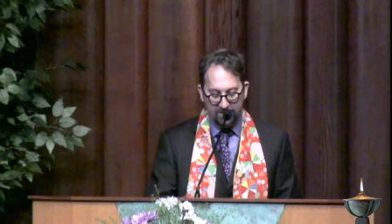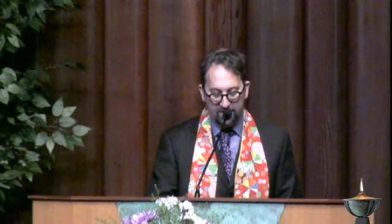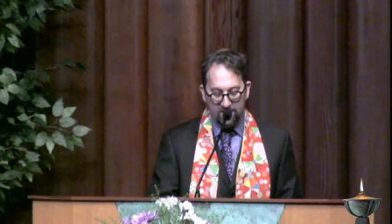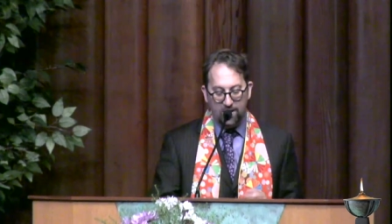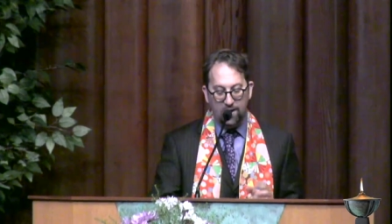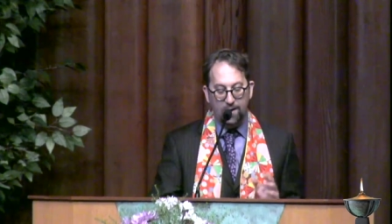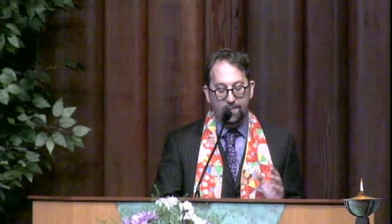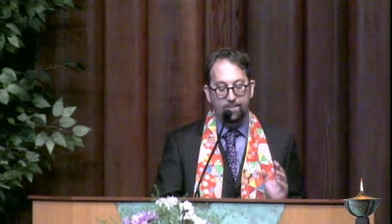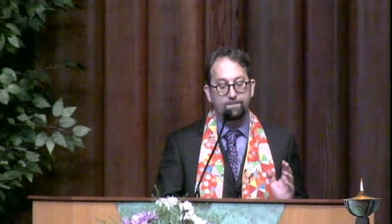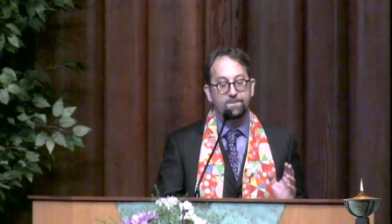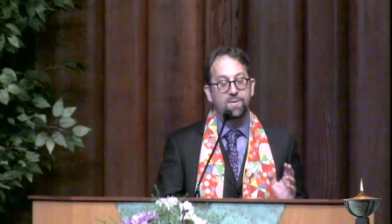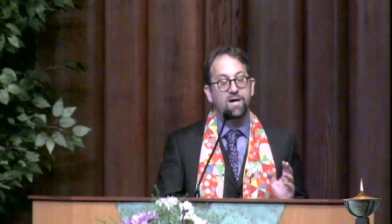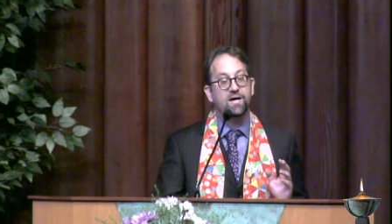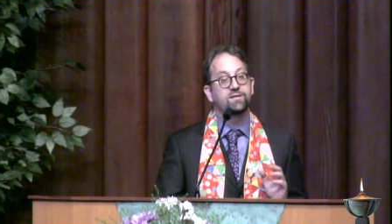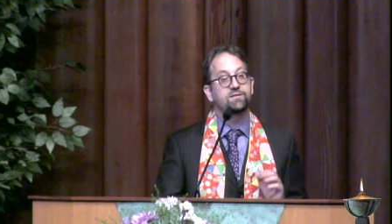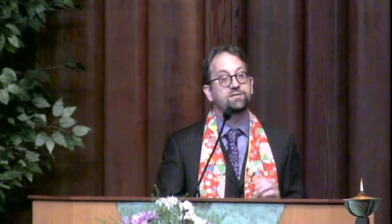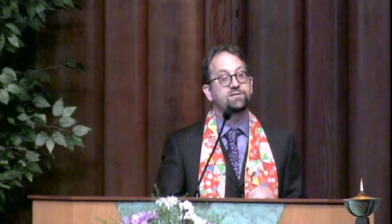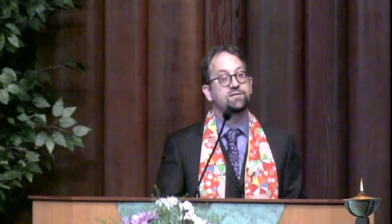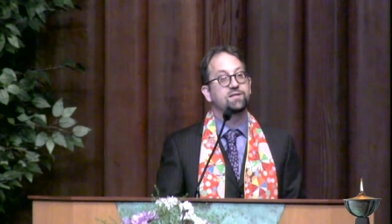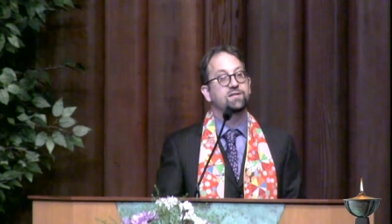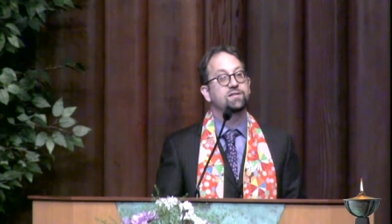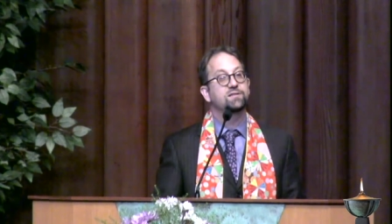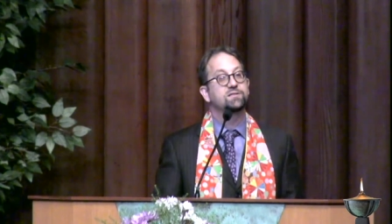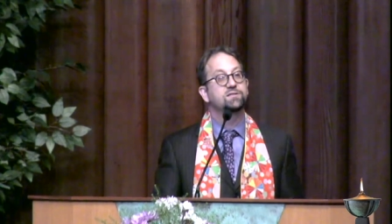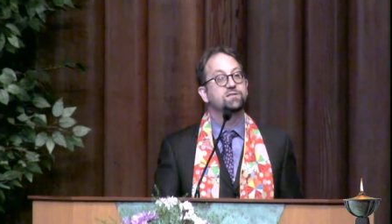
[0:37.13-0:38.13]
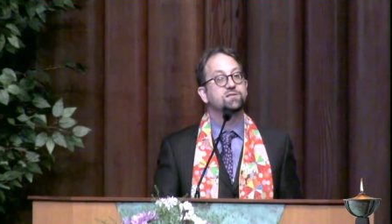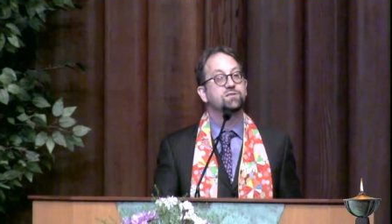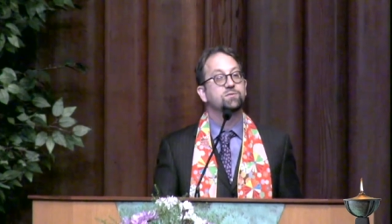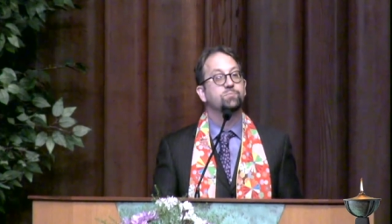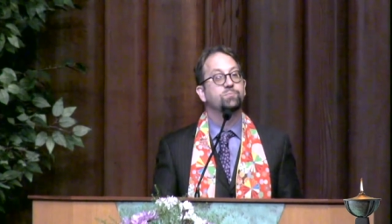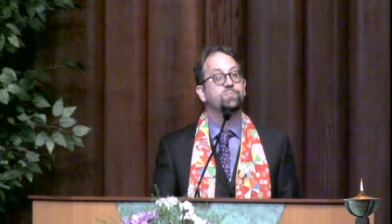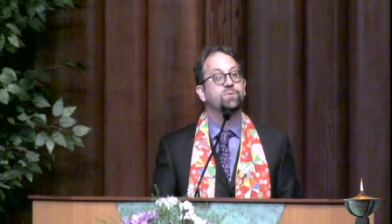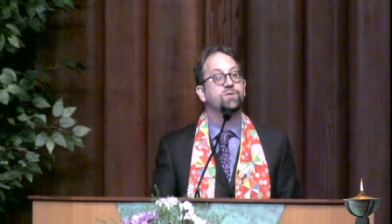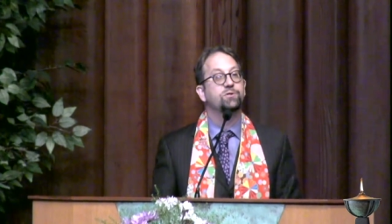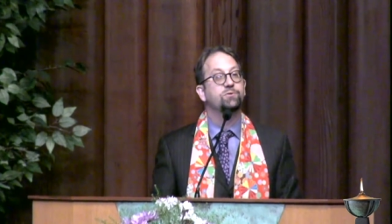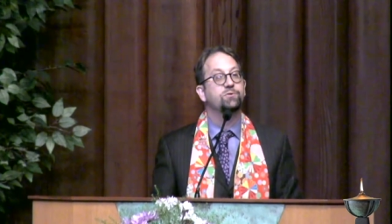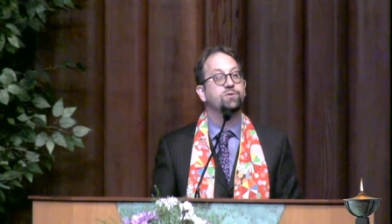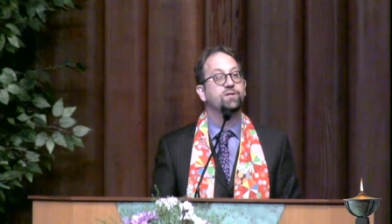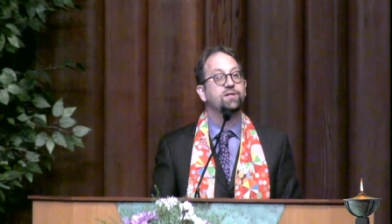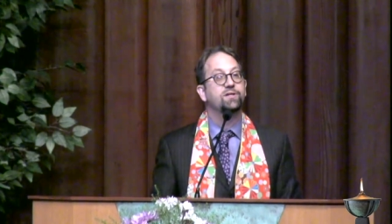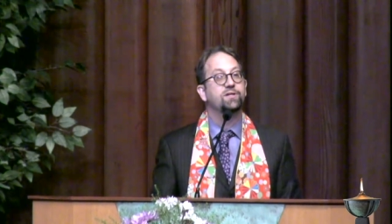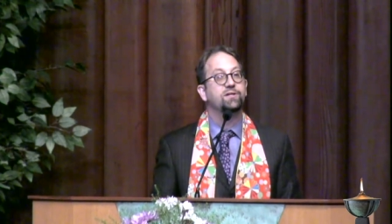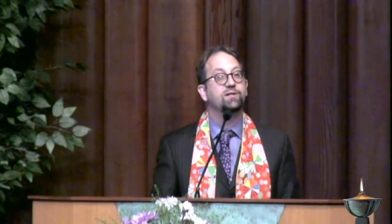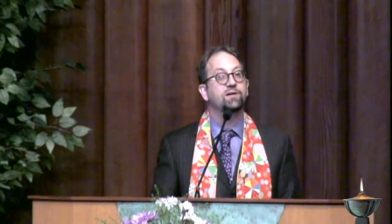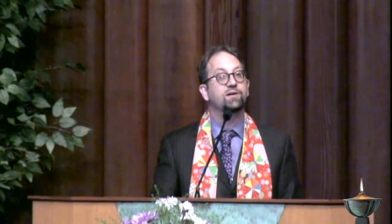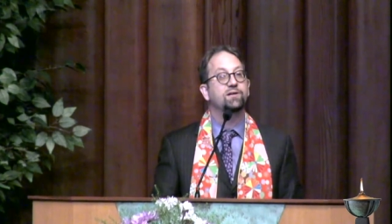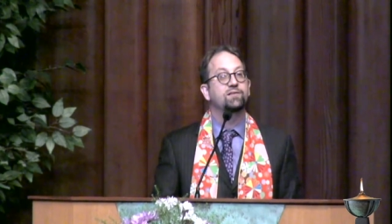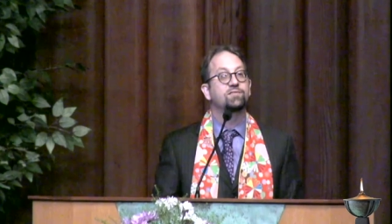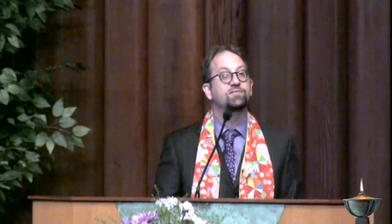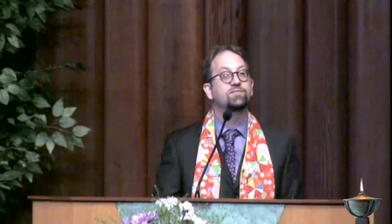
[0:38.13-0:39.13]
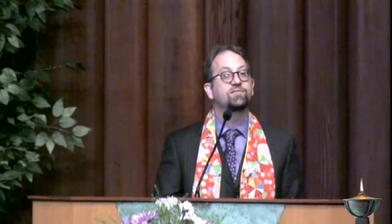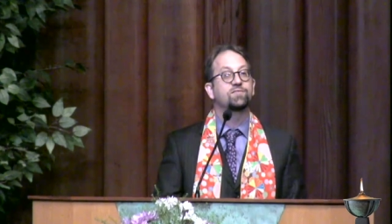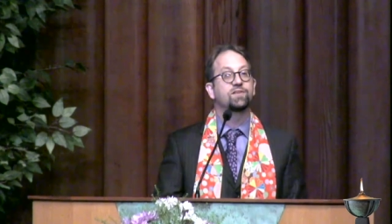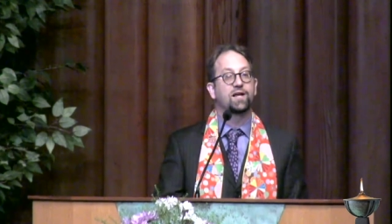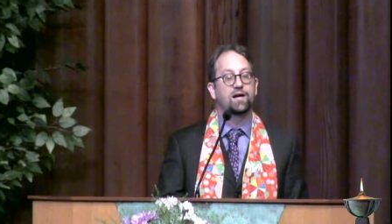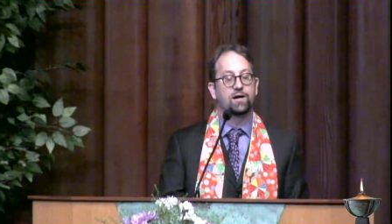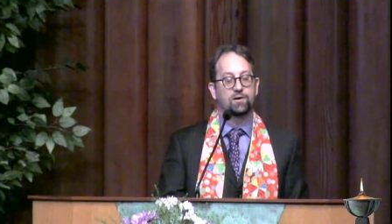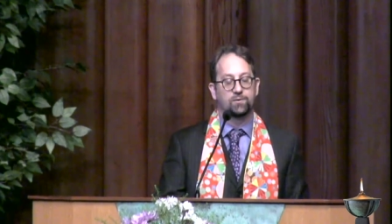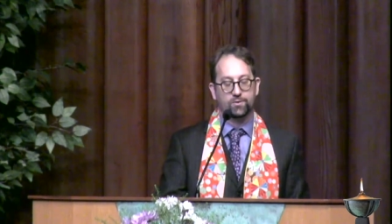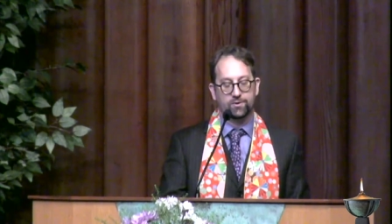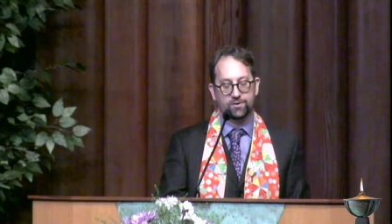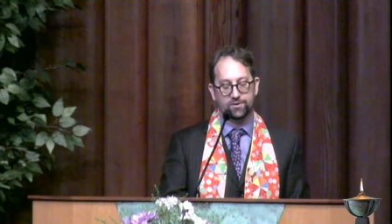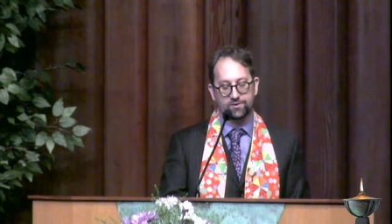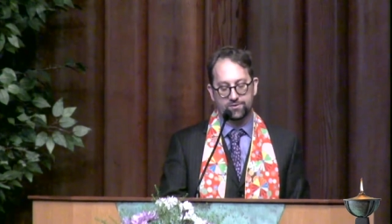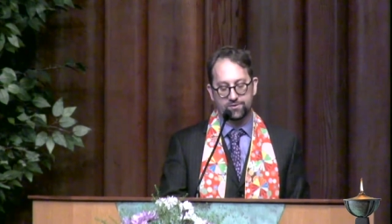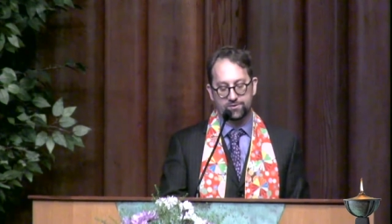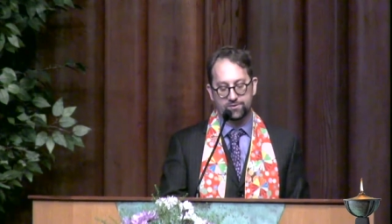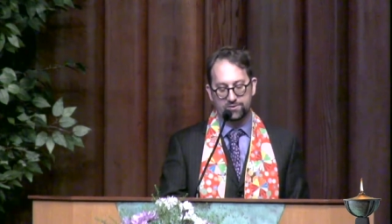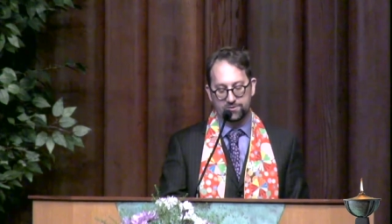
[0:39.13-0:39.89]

abundant beauty of flowers,